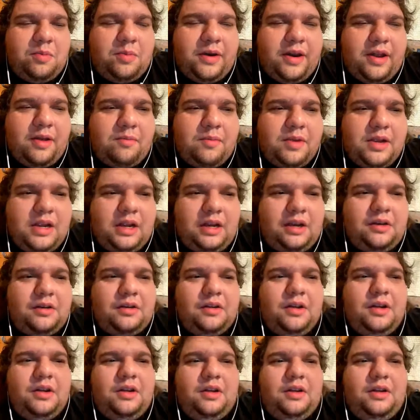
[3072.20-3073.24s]
but I mean,
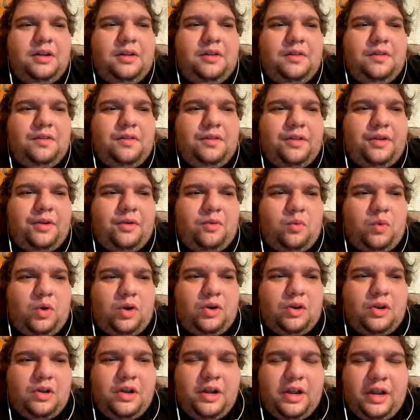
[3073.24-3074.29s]

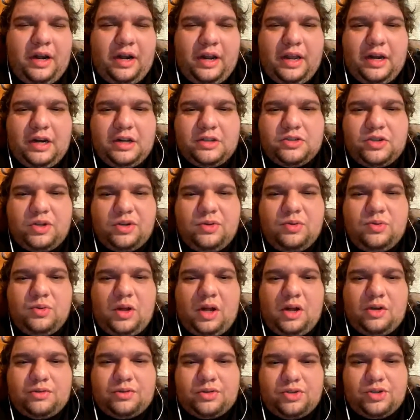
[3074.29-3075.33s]
we're looking at a
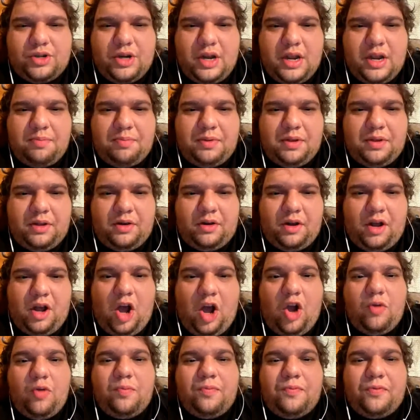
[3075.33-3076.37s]
2-loss champion,
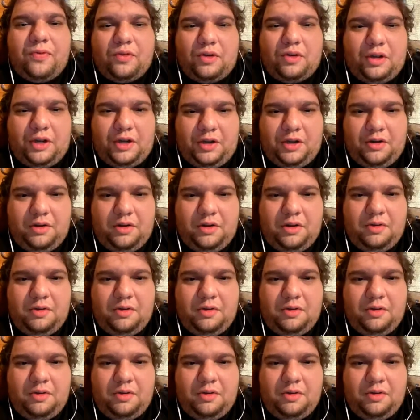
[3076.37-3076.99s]
hopefully,